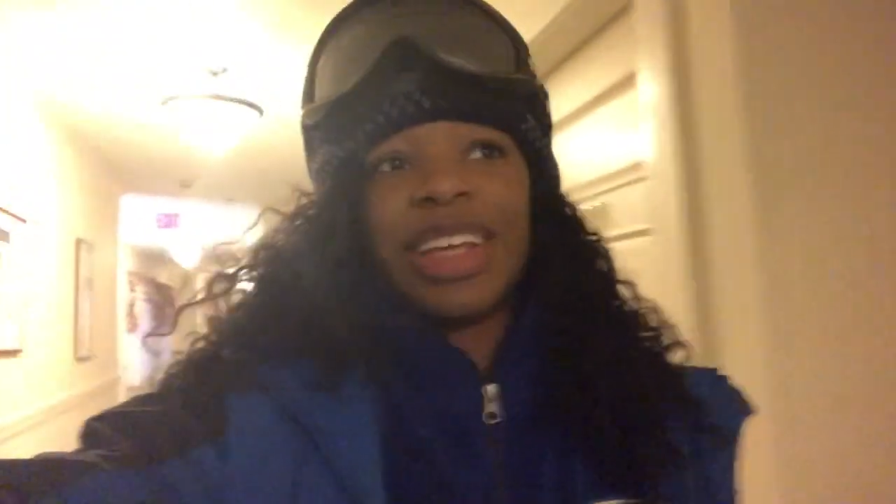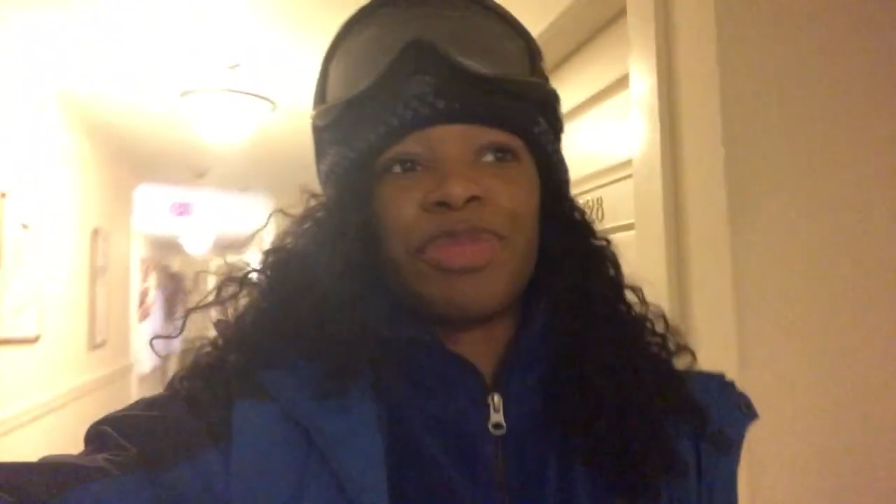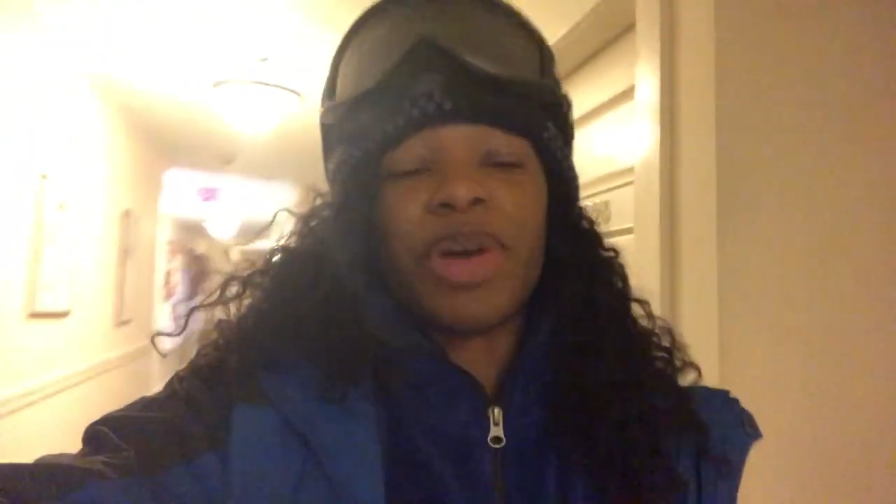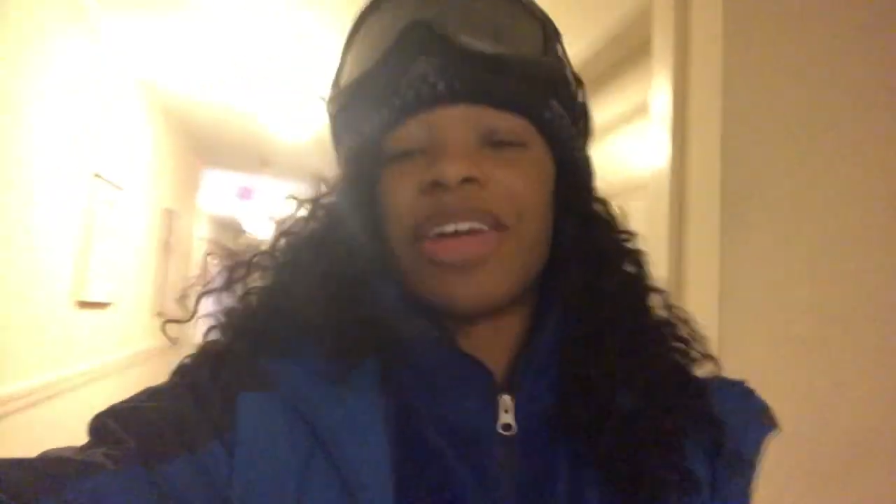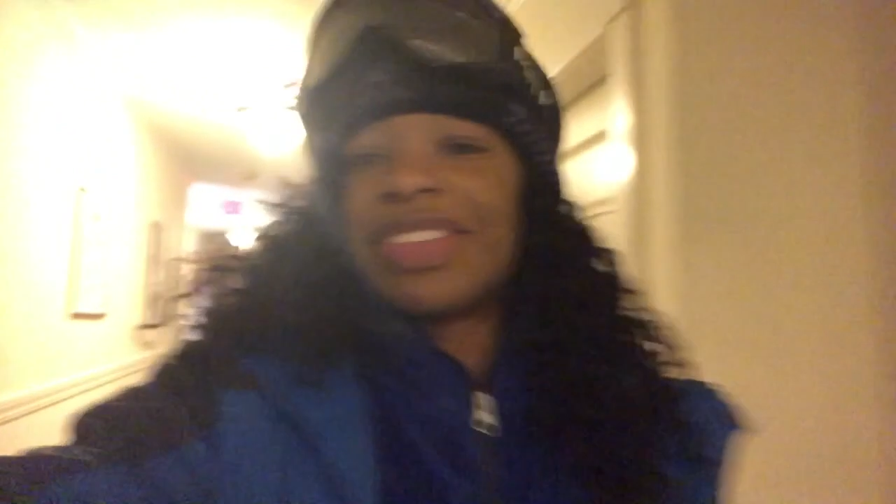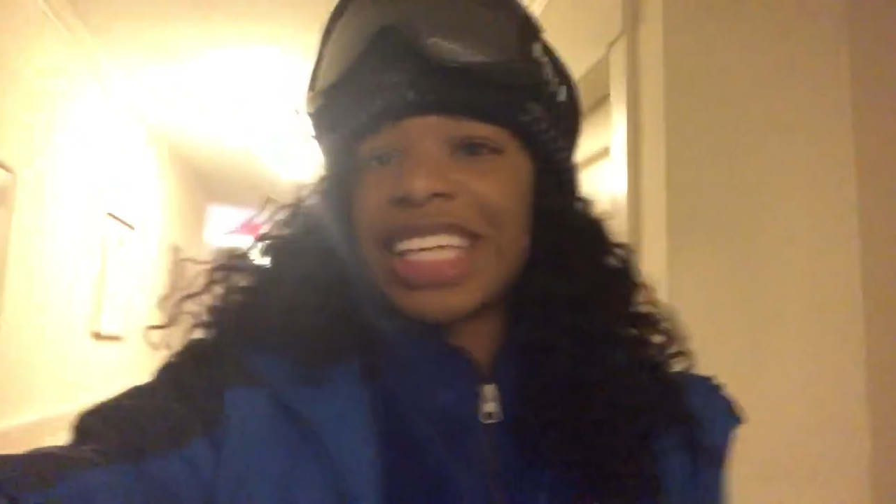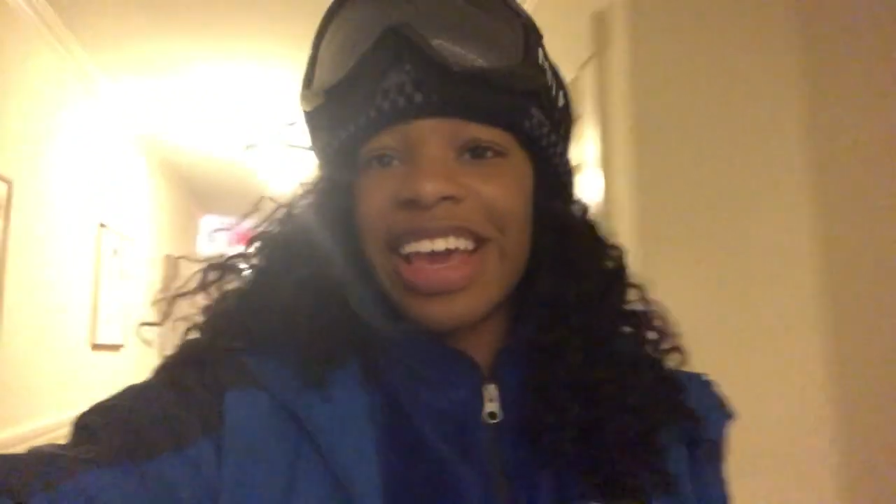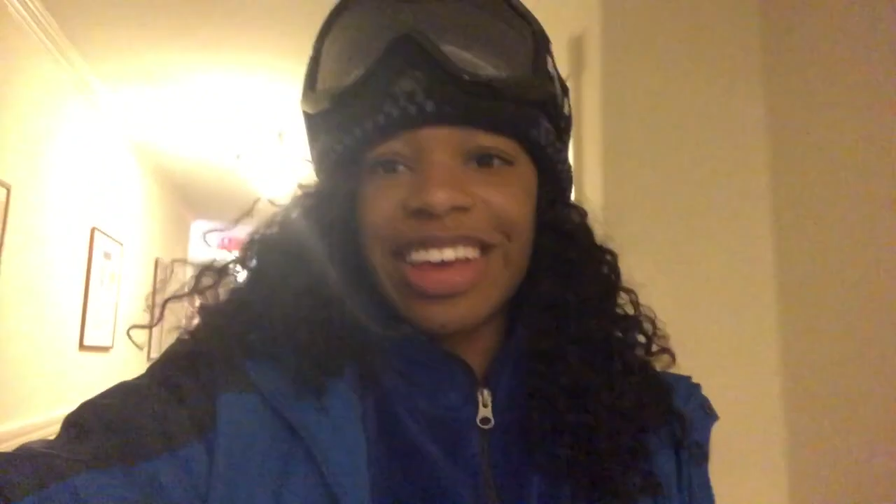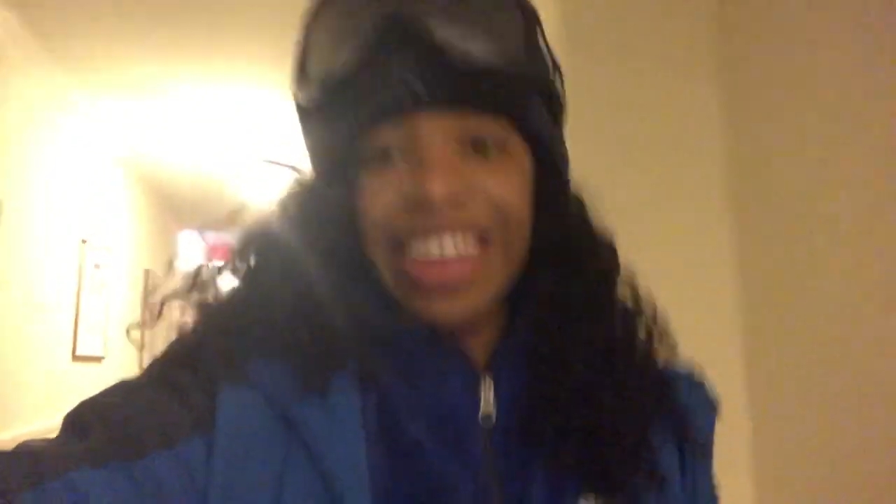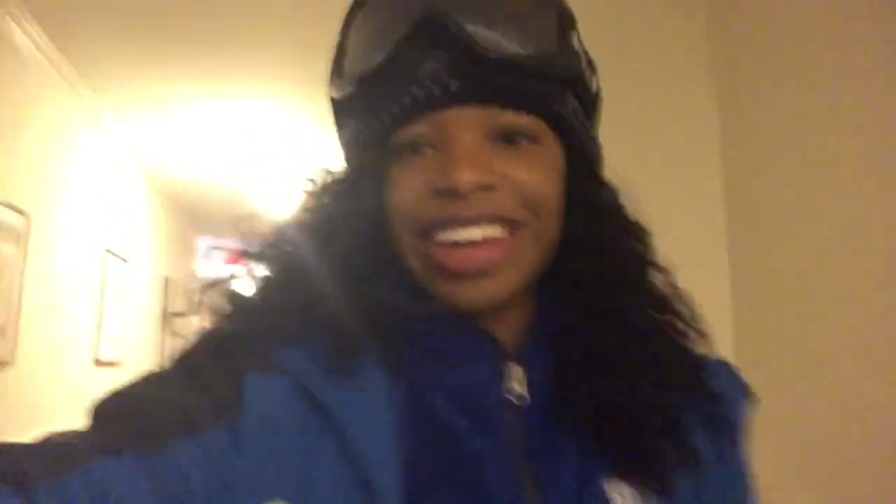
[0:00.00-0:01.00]

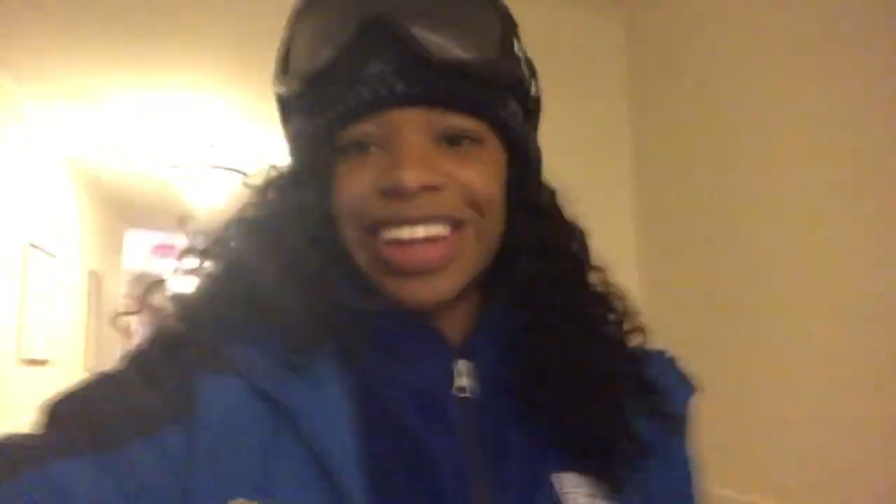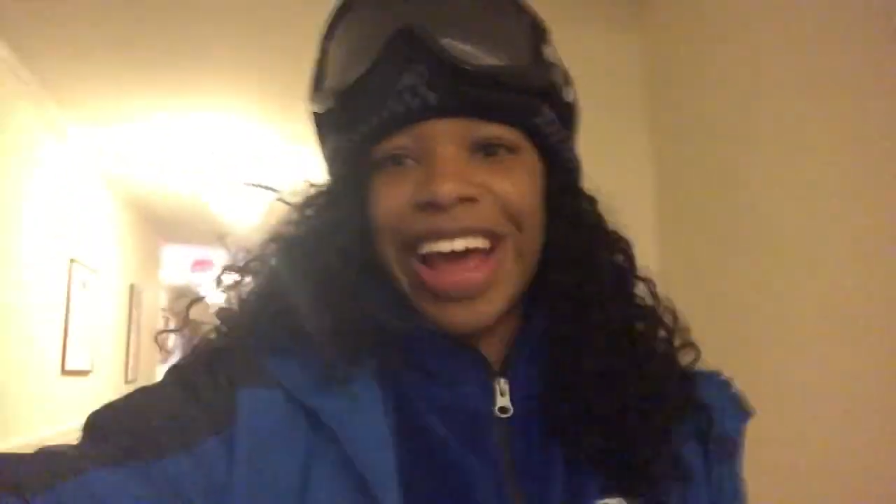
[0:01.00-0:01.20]
breathtaking.